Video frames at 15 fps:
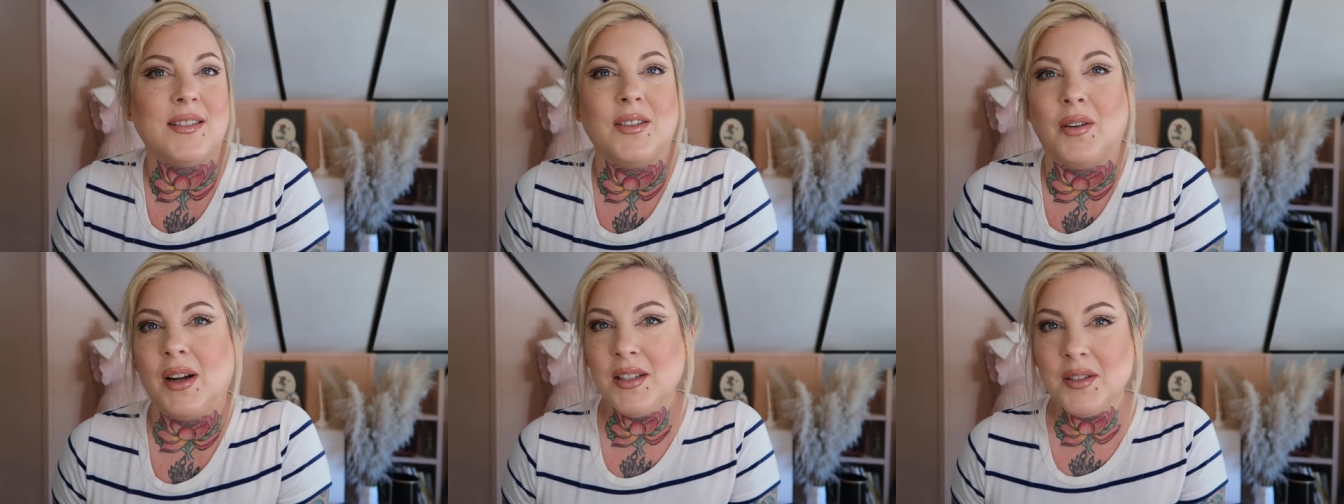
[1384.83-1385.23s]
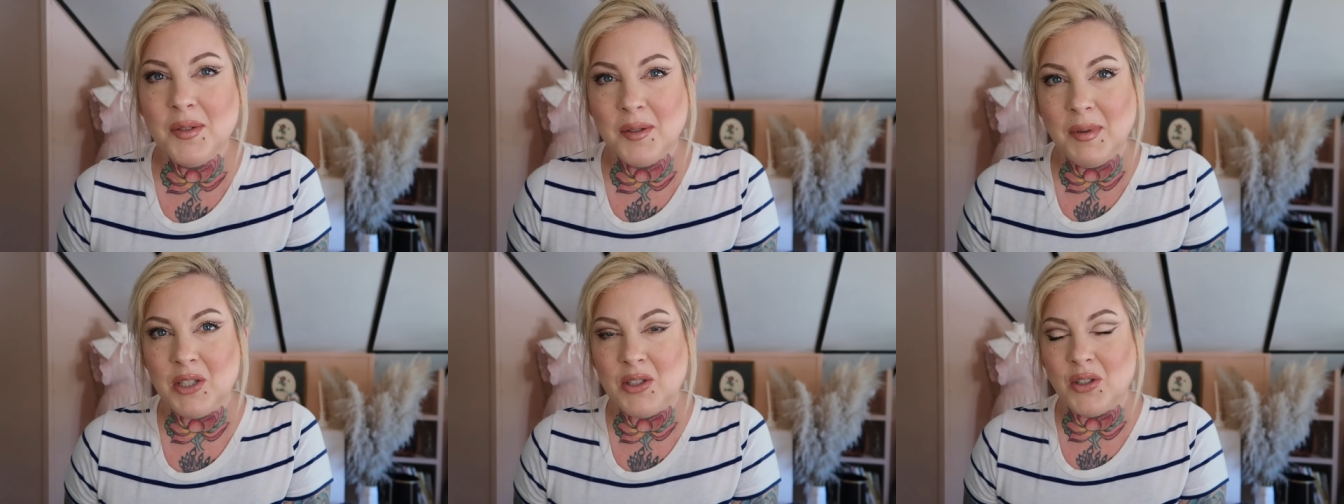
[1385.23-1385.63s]
So I just
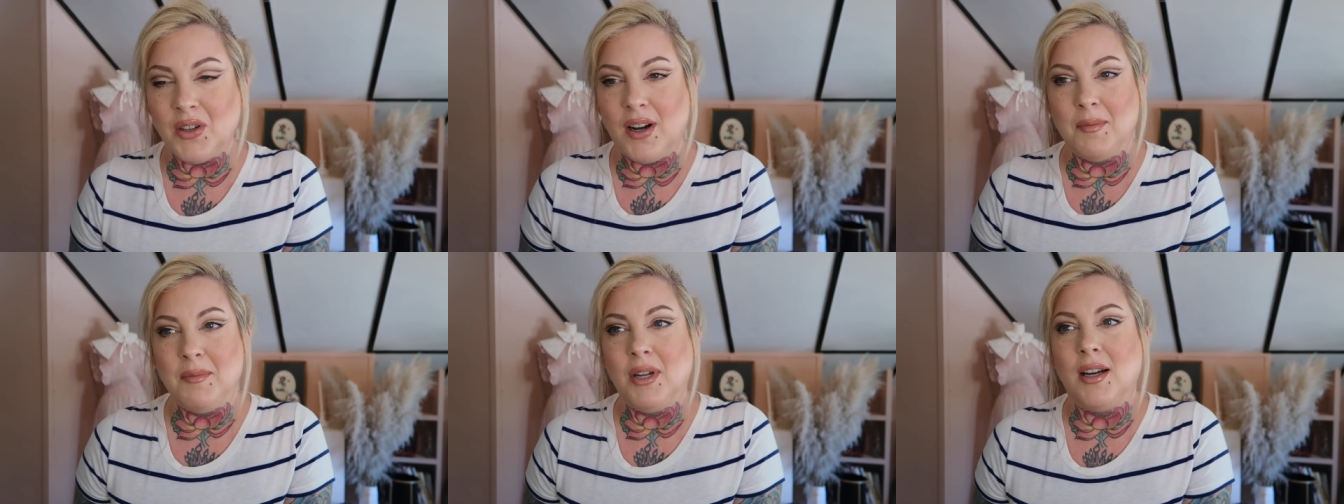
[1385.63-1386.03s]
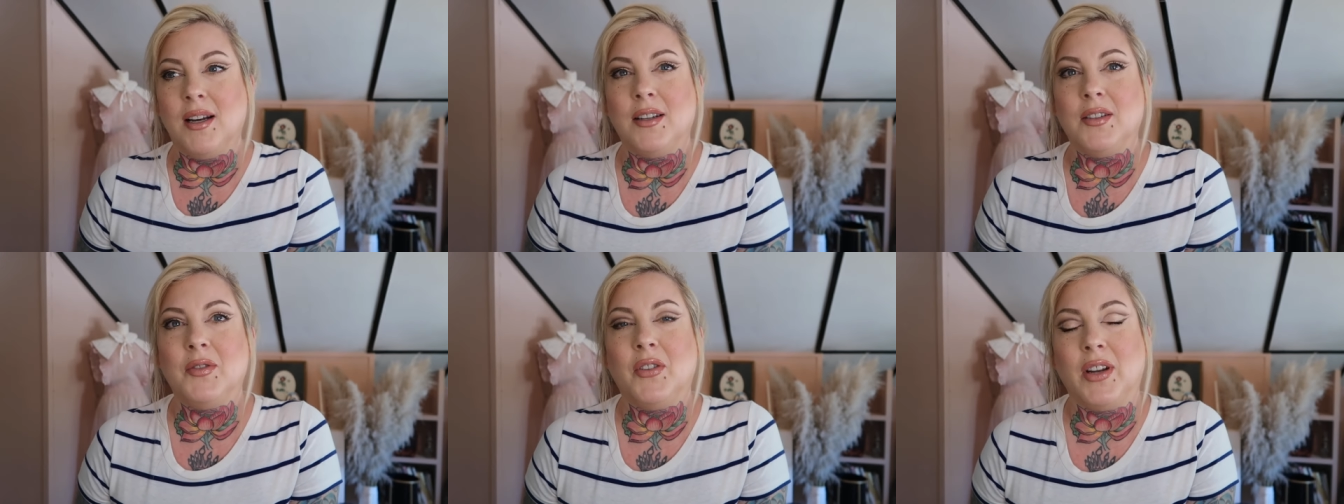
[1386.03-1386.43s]
want to make sure I'm
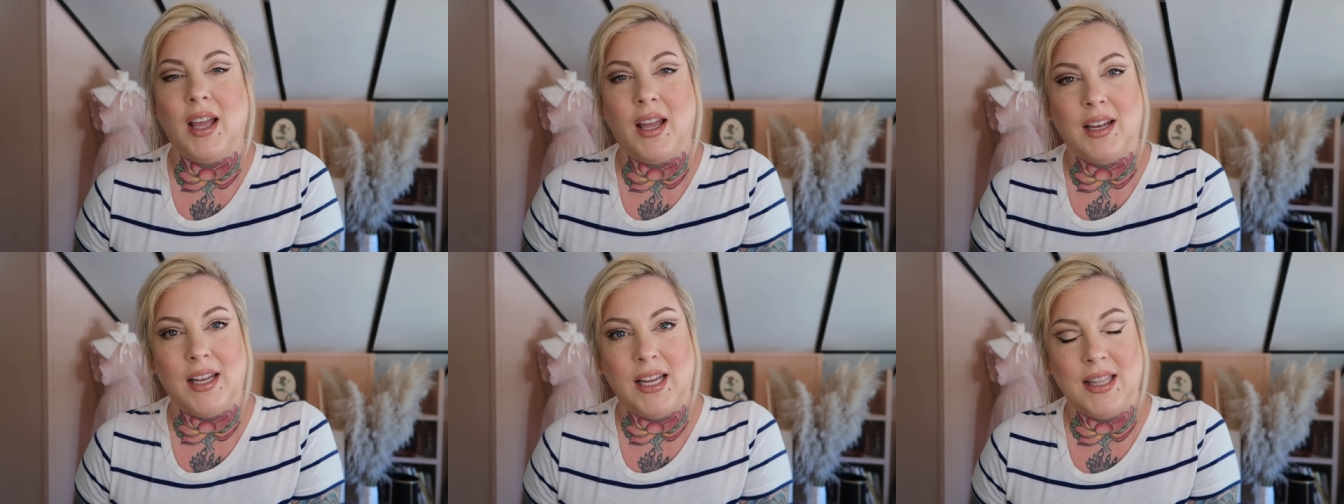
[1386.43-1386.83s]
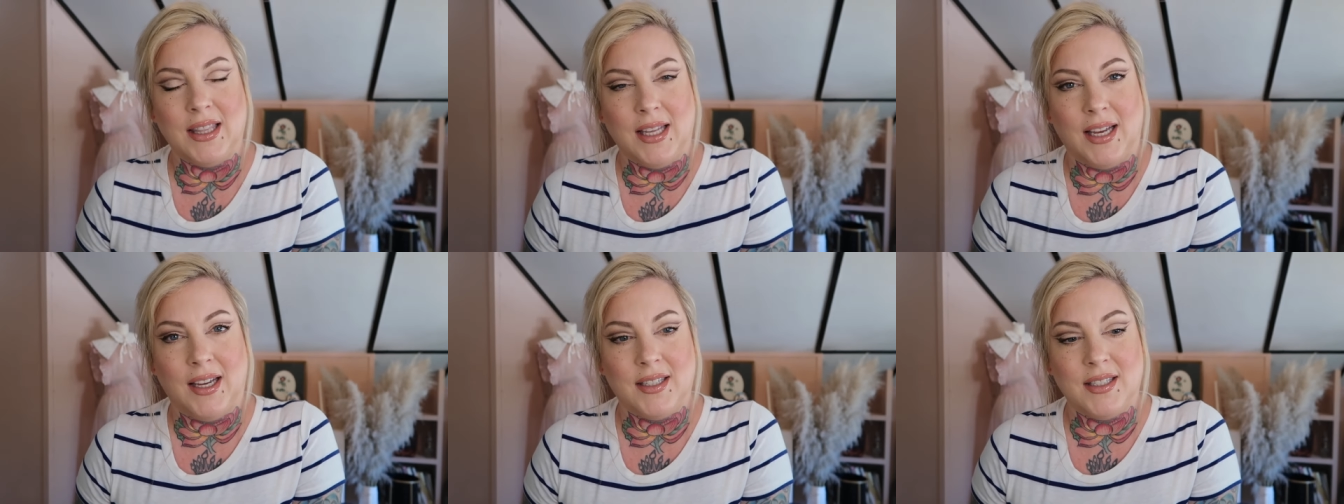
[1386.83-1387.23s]
not forgetting
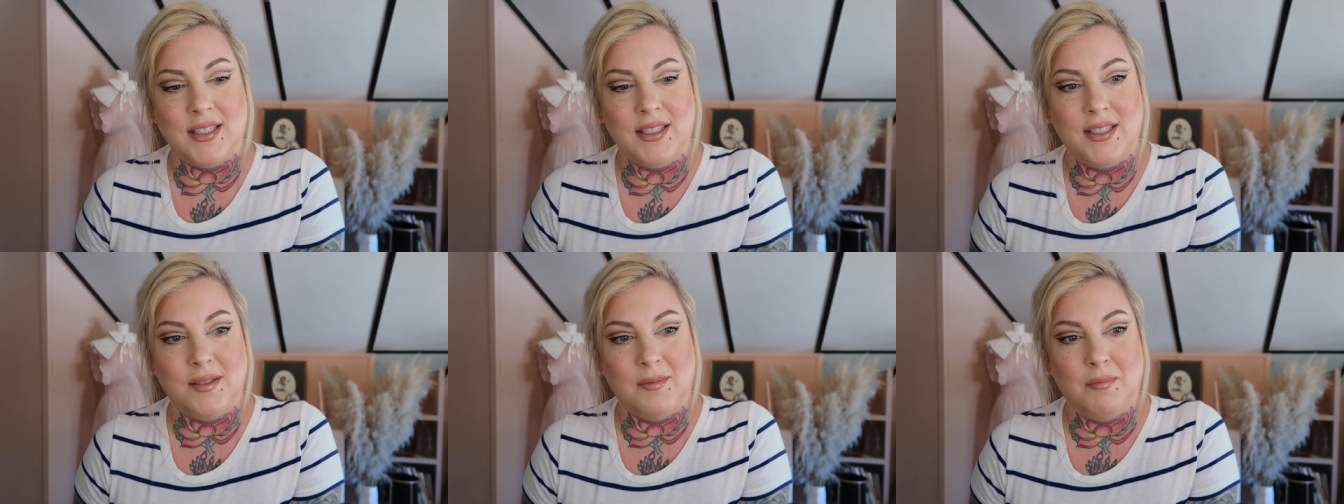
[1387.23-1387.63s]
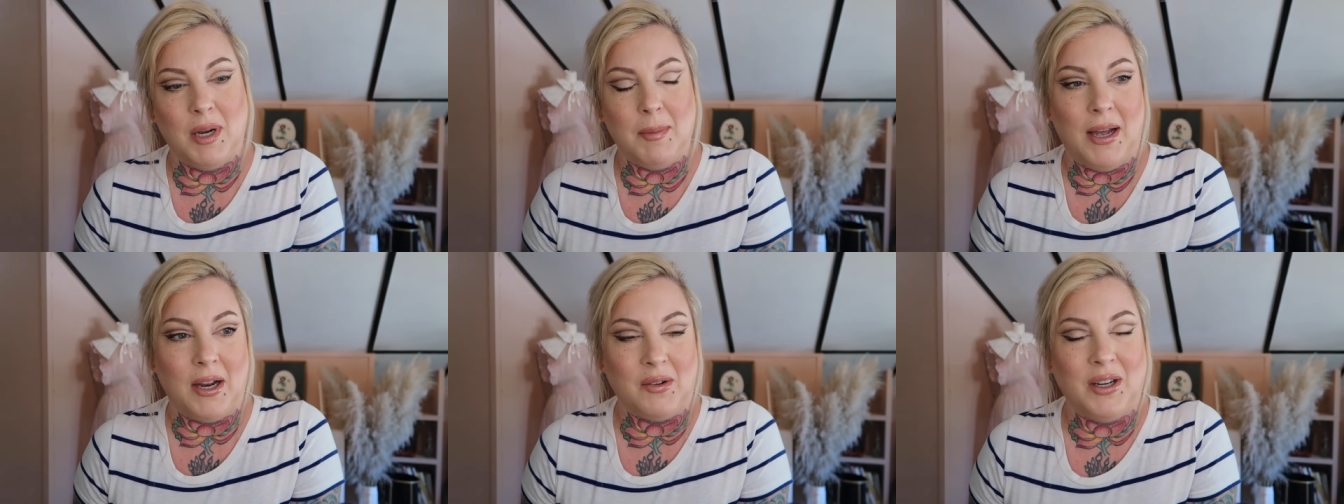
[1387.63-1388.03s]
that
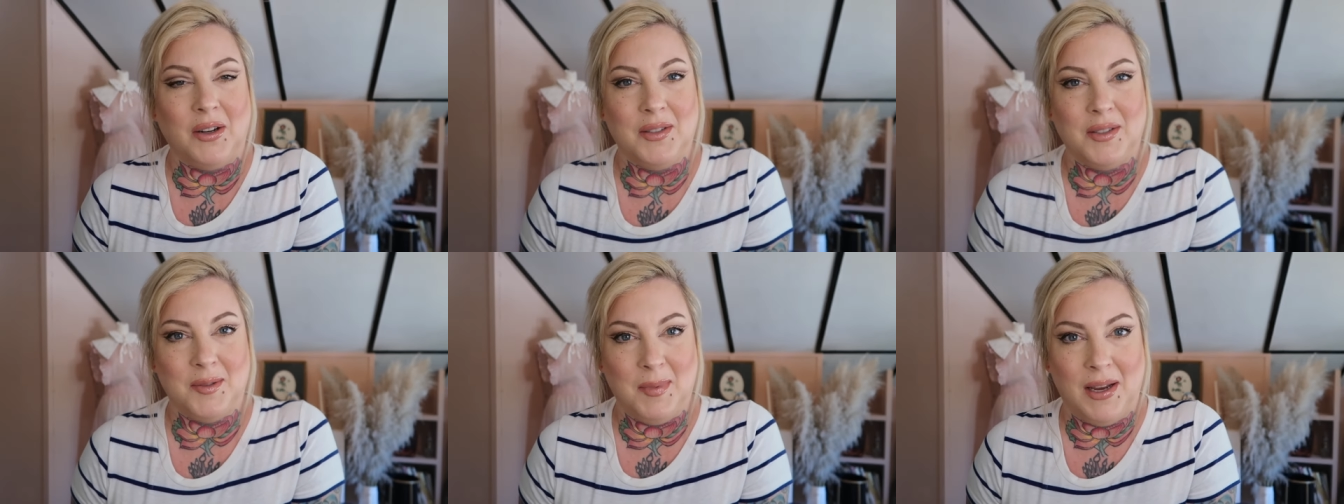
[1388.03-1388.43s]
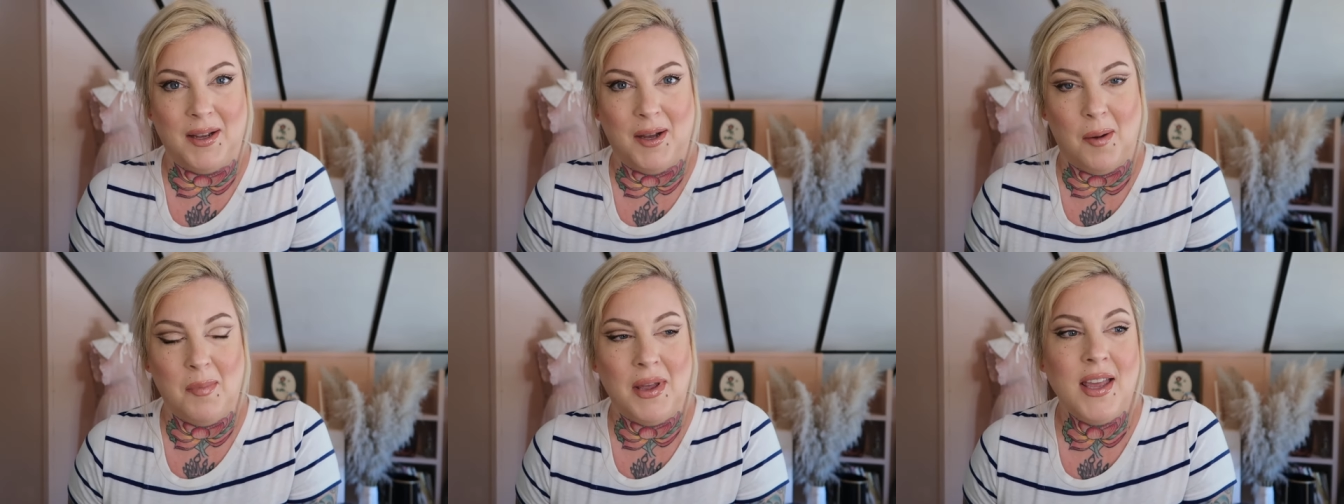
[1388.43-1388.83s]
my background is
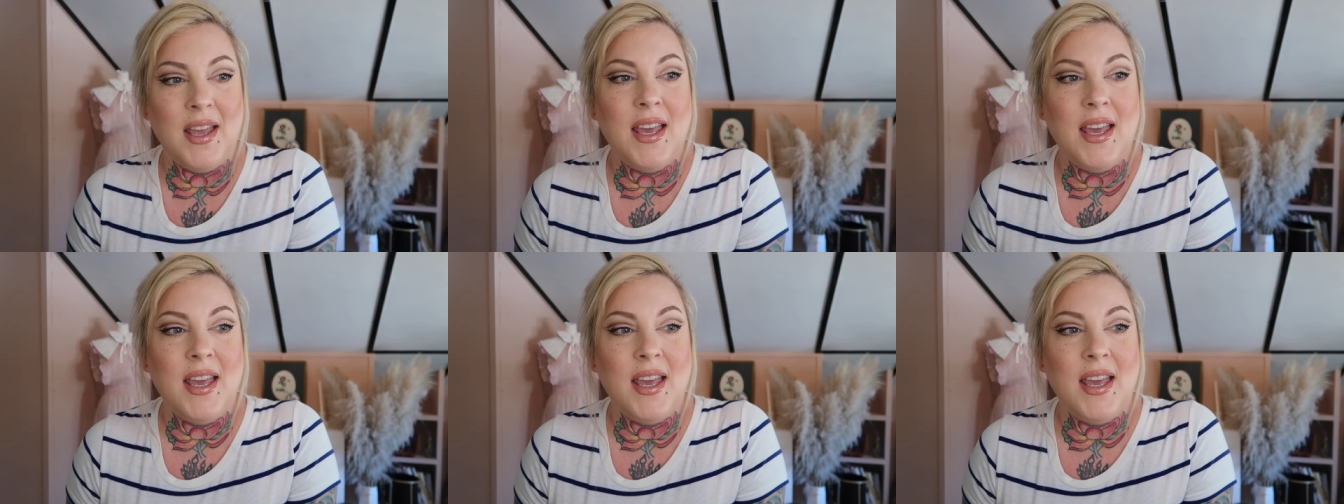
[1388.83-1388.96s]
makeup